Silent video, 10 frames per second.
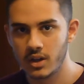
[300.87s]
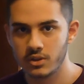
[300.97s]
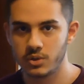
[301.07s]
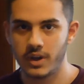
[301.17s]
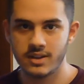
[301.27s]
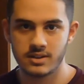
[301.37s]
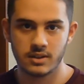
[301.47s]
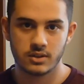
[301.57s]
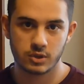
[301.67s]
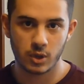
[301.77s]
So as
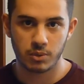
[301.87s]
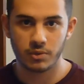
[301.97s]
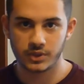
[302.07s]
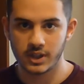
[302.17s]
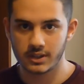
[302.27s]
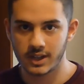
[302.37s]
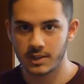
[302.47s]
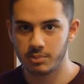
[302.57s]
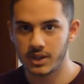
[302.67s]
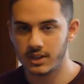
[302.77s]
the slope of the
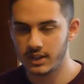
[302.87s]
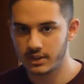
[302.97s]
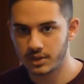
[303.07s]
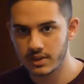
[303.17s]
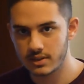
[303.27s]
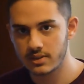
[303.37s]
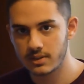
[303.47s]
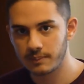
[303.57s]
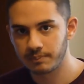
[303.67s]
inclined plane increases,